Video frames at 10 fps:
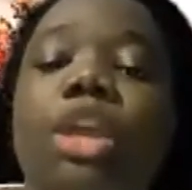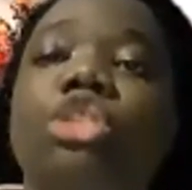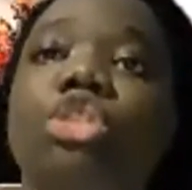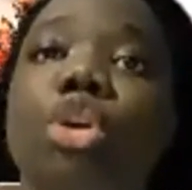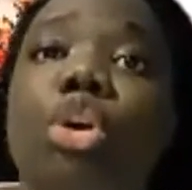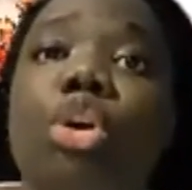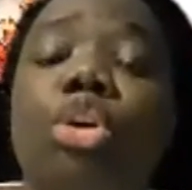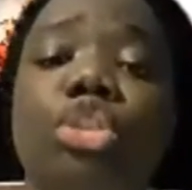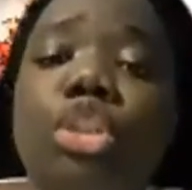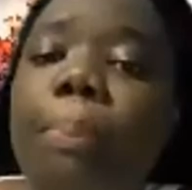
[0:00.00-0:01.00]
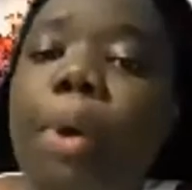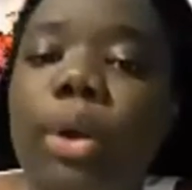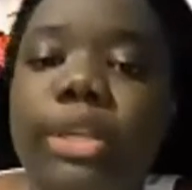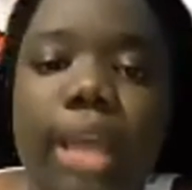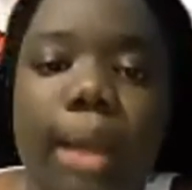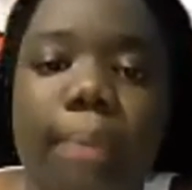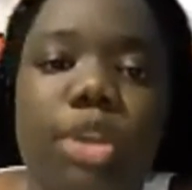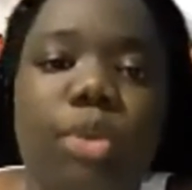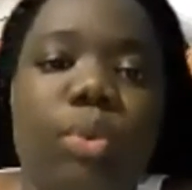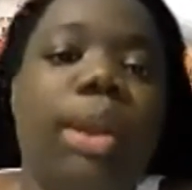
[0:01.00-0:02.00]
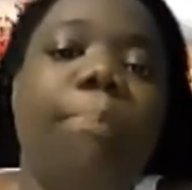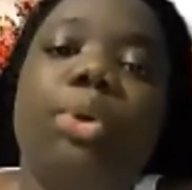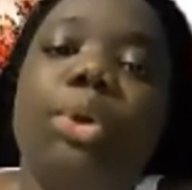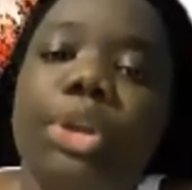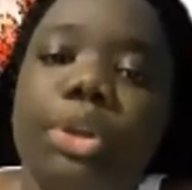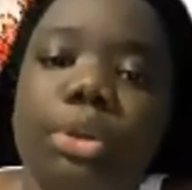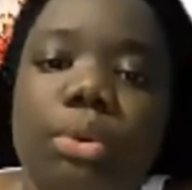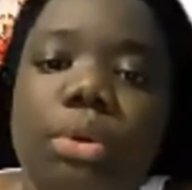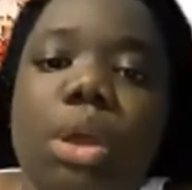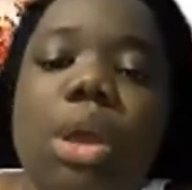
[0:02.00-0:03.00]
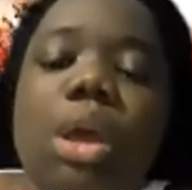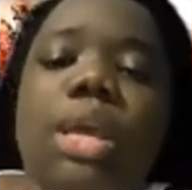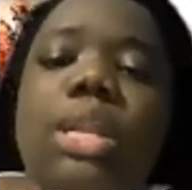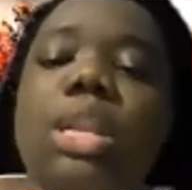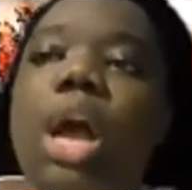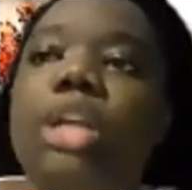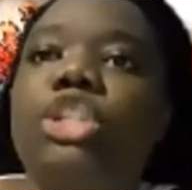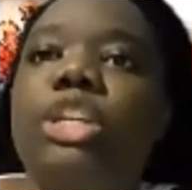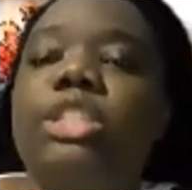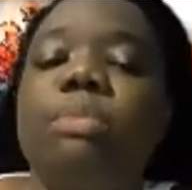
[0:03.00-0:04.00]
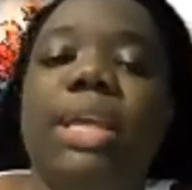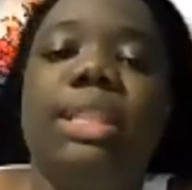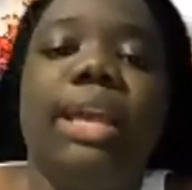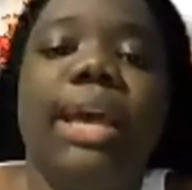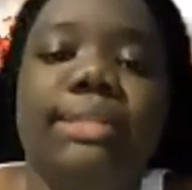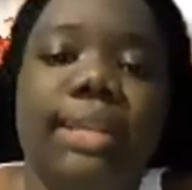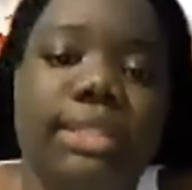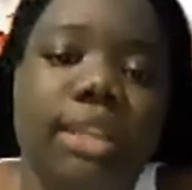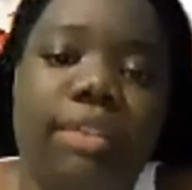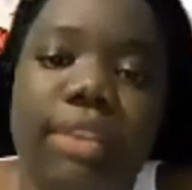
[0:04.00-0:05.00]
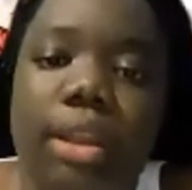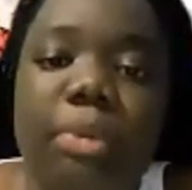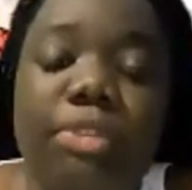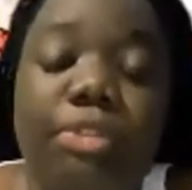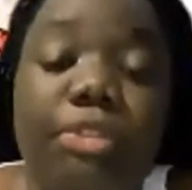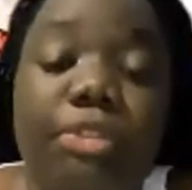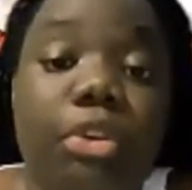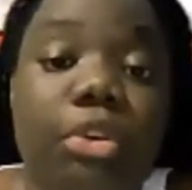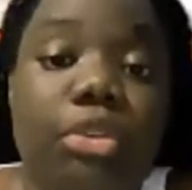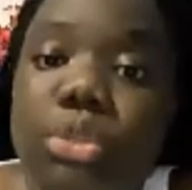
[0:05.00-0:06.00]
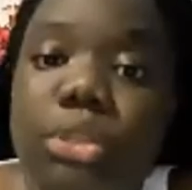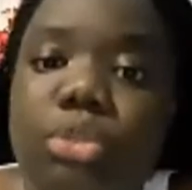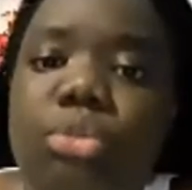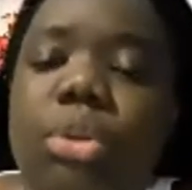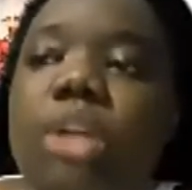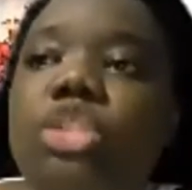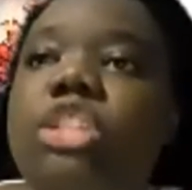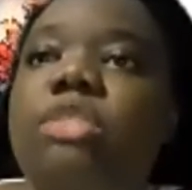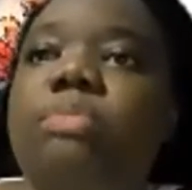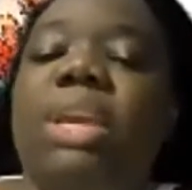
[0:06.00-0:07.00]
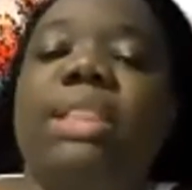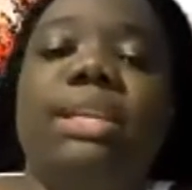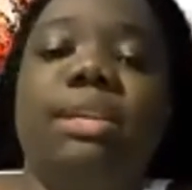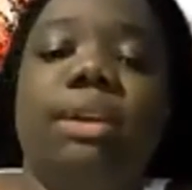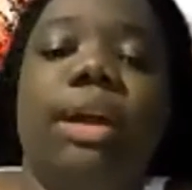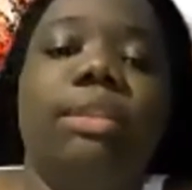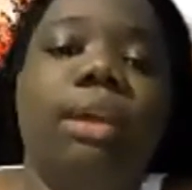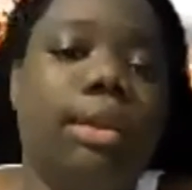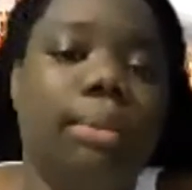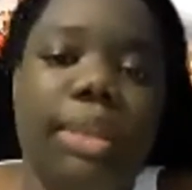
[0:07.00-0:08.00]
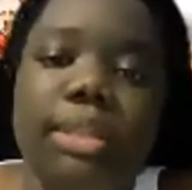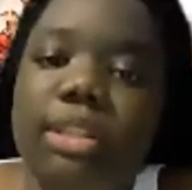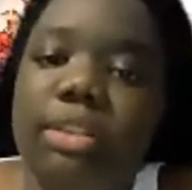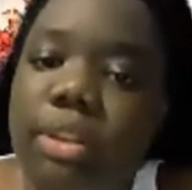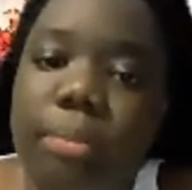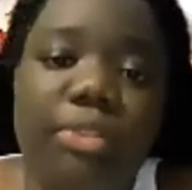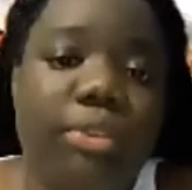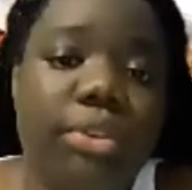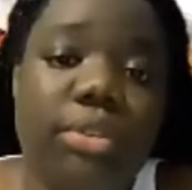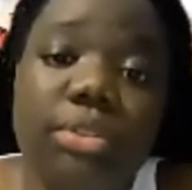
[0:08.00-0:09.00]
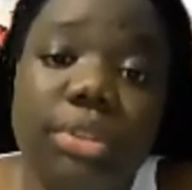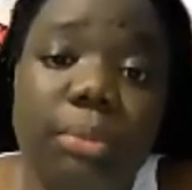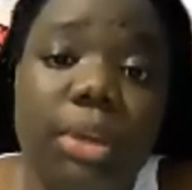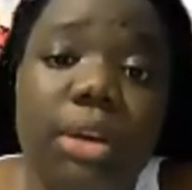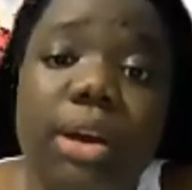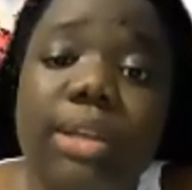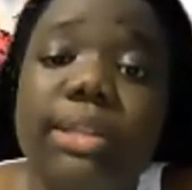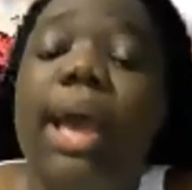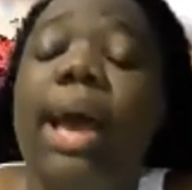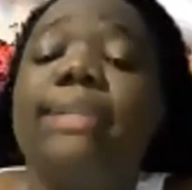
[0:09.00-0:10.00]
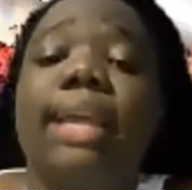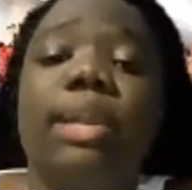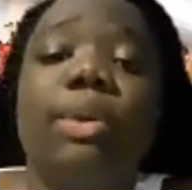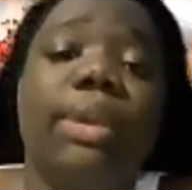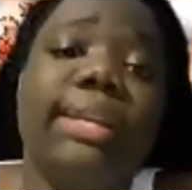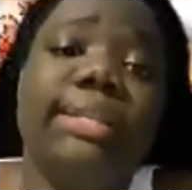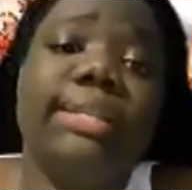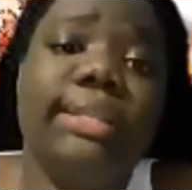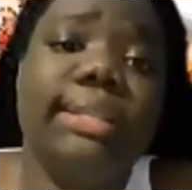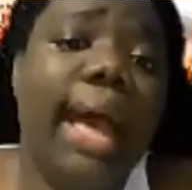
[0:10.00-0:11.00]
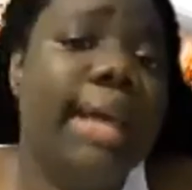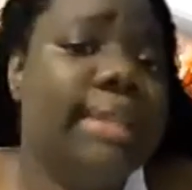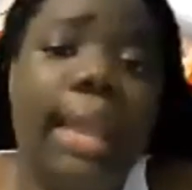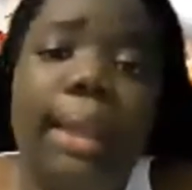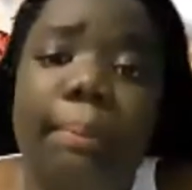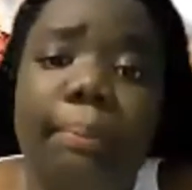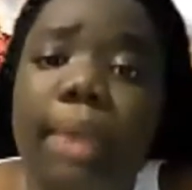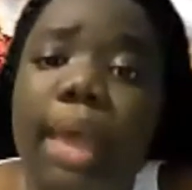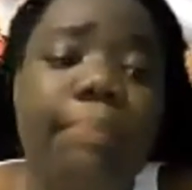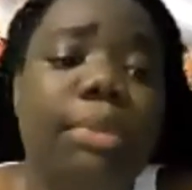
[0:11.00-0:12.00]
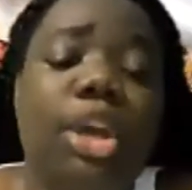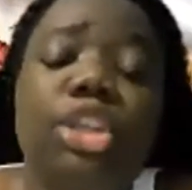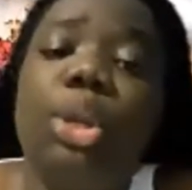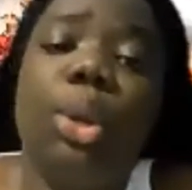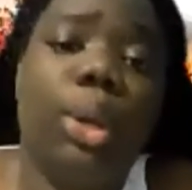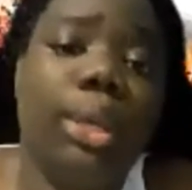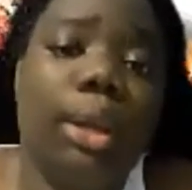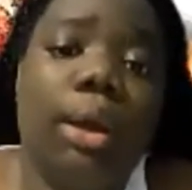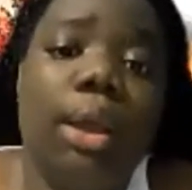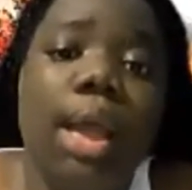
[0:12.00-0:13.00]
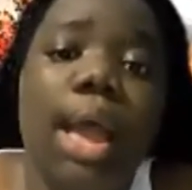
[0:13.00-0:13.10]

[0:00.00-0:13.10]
So to the powers that be, we are imploring you, not just make the gazettes available for us to read. Do not just make the legal documents available for us to read, because as educated as I am, I'm not a lawyer.